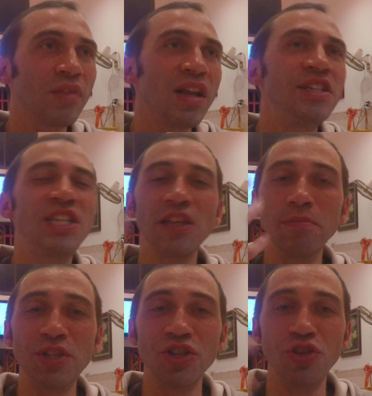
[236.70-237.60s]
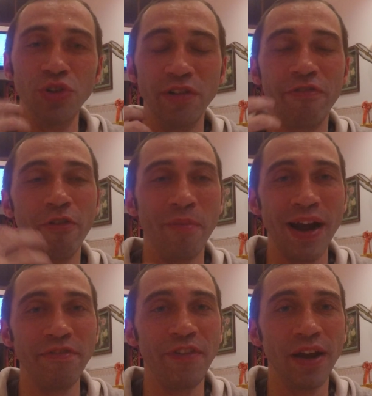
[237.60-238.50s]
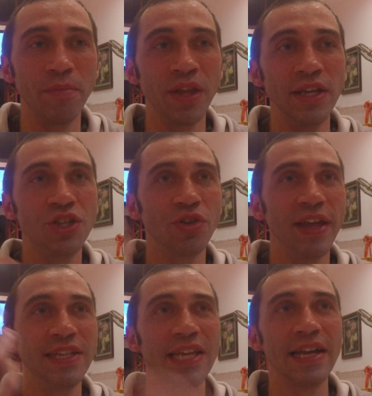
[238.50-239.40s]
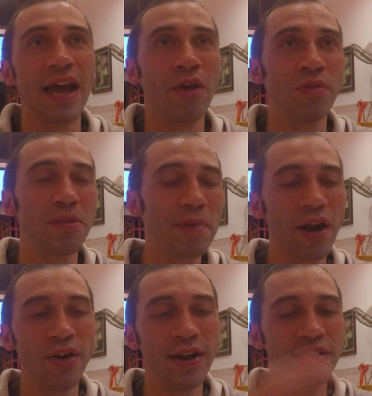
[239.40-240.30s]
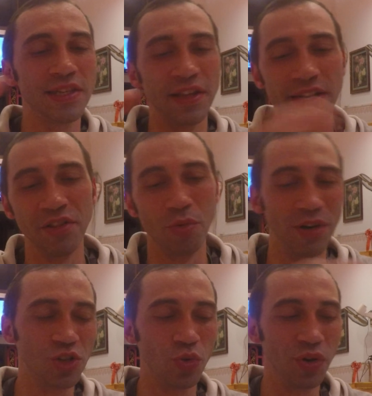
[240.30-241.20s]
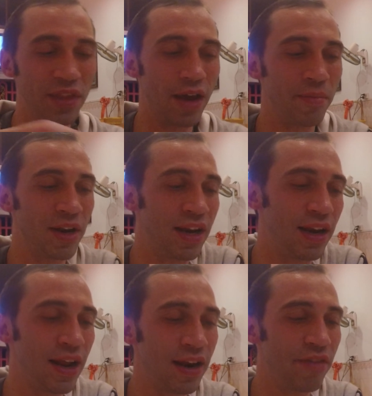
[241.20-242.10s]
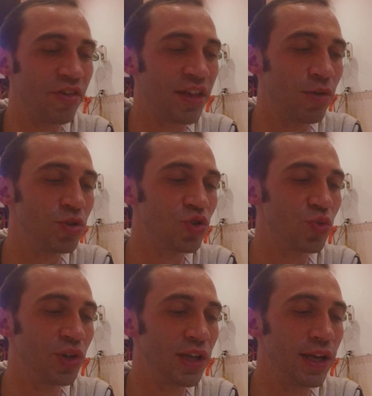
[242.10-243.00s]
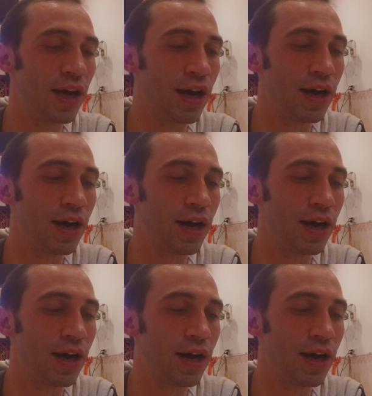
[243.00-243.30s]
substituted for my family, so they sat down with the parents and they did the ritual with them and everything, which is really,